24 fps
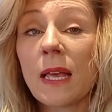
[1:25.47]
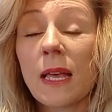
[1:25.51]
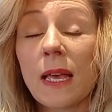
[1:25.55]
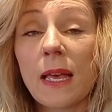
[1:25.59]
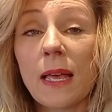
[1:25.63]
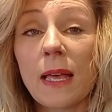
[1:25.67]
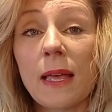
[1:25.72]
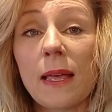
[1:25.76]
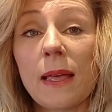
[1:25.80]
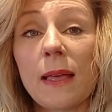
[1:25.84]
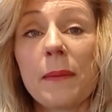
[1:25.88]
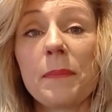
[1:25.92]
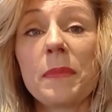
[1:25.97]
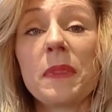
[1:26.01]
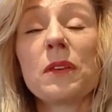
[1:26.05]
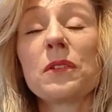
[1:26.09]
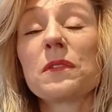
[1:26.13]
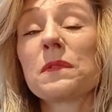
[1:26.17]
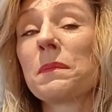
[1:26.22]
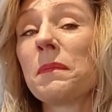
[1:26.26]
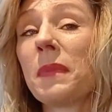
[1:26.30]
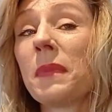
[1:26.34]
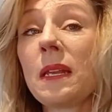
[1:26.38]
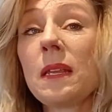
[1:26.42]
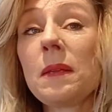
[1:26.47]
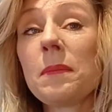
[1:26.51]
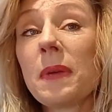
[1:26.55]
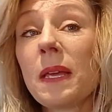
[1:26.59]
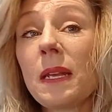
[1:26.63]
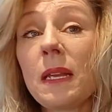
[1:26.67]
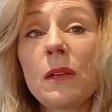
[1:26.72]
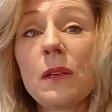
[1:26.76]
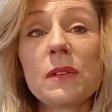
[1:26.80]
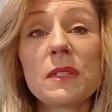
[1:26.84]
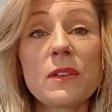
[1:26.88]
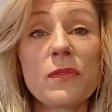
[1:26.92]
There's
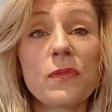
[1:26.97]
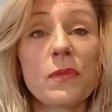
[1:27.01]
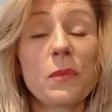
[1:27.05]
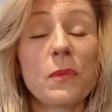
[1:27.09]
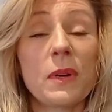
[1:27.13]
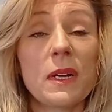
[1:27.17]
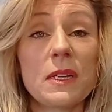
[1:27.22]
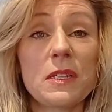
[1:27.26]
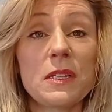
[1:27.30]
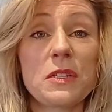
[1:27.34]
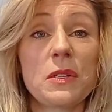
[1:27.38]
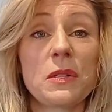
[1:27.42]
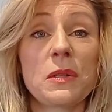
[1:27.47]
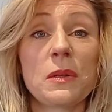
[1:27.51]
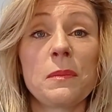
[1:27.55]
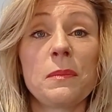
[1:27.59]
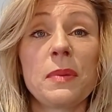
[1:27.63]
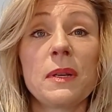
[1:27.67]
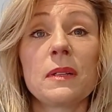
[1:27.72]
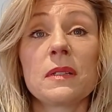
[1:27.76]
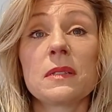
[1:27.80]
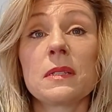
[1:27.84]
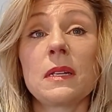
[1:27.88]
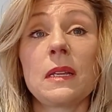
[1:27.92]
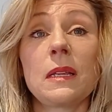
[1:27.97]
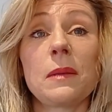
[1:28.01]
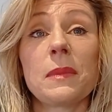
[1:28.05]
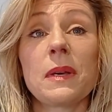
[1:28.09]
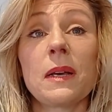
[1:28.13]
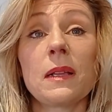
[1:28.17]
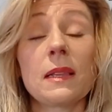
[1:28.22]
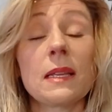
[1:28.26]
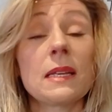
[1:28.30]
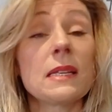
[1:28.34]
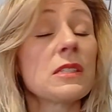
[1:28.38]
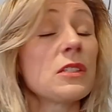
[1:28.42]
many different ways you can build an
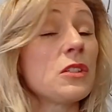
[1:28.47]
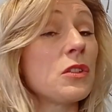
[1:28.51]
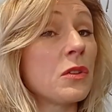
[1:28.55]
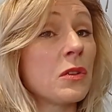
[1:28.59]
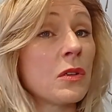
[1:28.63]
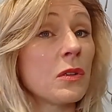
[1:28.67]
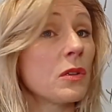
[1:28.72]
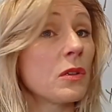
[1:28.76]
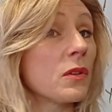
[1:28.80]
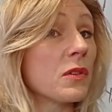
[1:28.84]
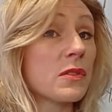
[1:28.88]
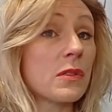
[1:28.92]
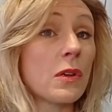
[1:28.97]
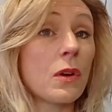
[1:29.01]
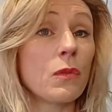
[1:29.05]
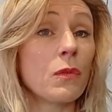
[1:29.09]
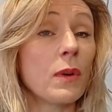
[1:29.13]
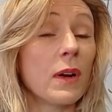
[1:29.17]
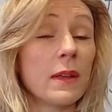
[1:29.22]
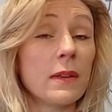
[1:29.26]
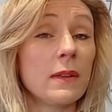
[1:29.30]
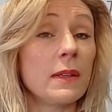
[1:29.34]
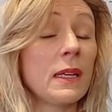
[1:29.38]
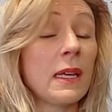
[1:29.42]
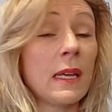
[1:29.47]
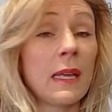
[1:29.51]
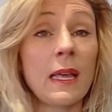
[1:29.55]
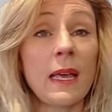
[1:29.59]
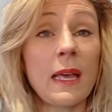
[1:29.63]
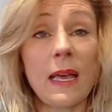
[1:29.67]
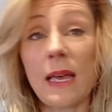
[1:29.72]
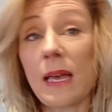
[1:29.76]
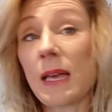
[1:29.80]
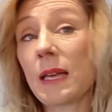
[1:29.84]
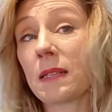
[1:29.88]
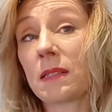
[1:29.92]
email list. You can also run
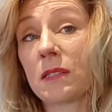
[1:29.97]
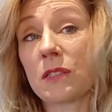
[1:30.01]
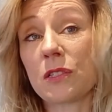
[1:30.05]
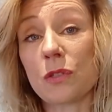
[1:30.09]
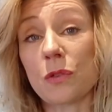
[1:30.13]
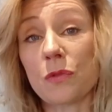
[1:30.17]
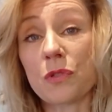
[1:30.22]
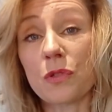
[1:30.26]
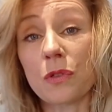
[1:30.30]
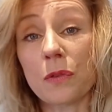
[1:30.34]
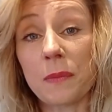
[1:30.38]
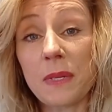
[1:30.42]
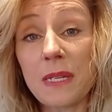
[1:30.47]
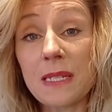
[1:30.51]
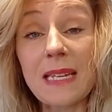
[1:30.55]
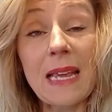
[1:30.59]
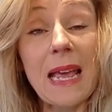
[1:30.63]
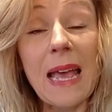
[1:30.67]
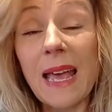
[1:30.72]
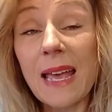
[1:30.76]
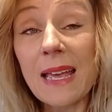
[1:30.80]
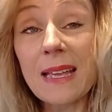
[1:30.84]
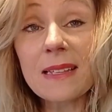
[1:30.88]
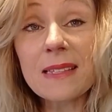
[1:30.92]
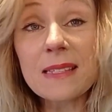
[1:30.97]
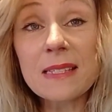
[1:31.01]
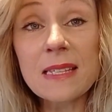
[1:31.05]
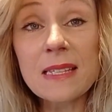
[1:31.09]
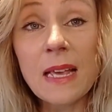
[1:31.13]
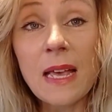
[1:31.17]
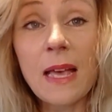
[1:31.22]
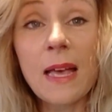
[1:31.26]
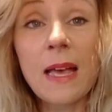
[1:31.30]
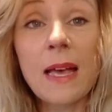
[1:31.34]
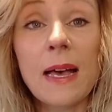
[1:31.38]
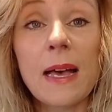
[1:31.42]
ads, social media ads,
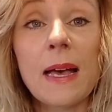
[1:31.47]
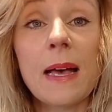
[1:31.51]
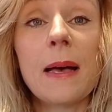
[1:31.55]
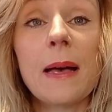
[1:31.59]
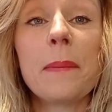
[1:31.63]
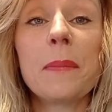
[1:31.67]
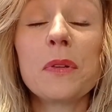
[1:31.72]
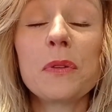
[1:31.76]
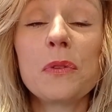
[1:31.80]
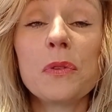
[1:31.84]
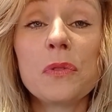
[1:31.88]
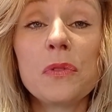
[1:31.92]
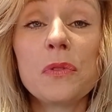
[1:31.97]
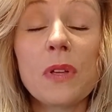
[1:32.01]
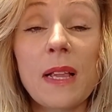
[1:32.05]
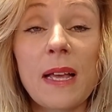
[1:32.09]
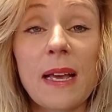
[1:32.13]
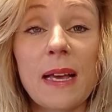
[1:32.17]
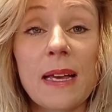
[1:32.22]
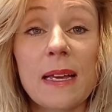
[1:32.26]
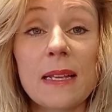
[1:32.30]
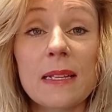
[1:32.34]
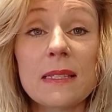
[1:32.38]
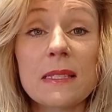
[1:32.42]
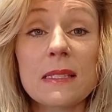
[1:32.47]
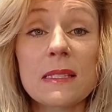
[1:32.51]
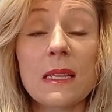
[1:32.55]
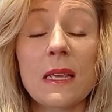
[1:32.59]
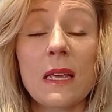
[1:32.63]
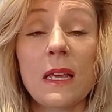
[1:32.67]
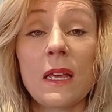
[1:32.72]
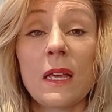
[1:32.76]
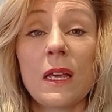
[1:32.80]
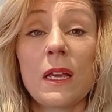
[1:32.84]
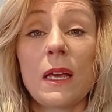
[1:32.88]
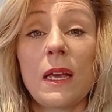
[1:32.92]
Google ads,
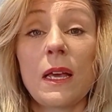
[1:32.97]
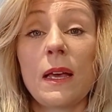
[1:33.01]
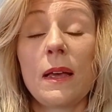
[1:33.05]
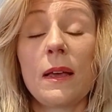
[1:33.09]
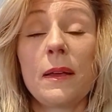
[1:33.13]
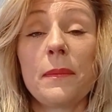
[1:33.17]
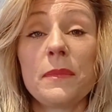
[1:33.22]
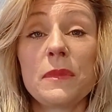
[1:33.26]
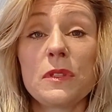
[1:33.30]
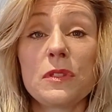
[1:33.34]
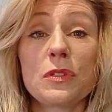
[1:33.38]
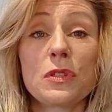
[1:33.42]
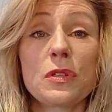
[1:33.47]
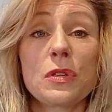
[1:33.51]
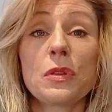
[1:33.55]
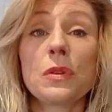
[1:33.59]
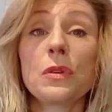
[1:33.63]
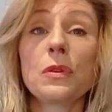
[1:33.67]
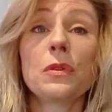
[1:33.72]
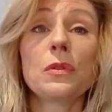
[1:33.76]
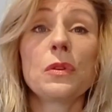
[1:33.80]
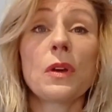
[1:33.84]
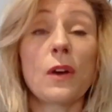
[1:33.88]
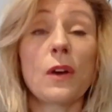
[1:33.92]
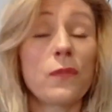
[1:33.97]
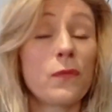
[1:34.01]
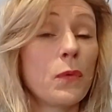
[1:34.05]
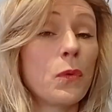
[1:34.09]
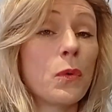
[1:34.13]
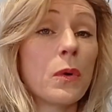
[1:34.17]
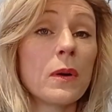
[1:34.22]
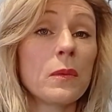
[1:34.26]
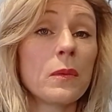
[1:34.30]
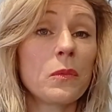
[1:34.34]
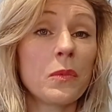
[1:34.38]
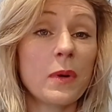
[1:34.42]
to a
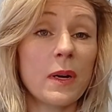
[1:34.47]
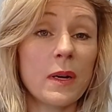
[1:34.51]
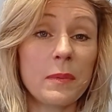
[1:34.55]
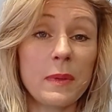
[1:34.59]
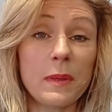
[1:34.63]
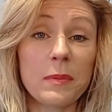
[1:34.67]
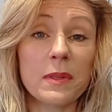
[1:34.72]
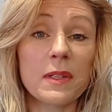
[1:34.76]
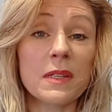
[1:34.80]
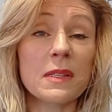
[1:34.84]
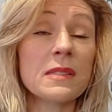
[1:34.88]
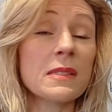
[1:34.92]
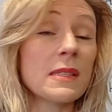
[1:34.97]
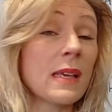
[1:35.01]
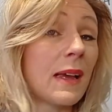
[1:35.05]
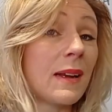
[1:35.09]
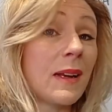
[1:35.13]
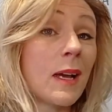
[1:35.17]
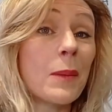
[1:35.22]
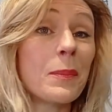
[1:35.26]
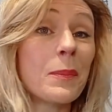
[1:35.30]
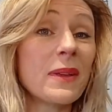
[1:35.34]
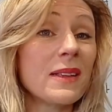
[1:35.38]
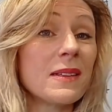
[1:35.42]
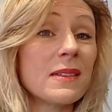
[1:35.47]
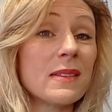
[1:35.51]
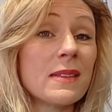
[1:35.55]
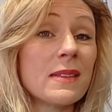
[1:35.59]
form where people can sign up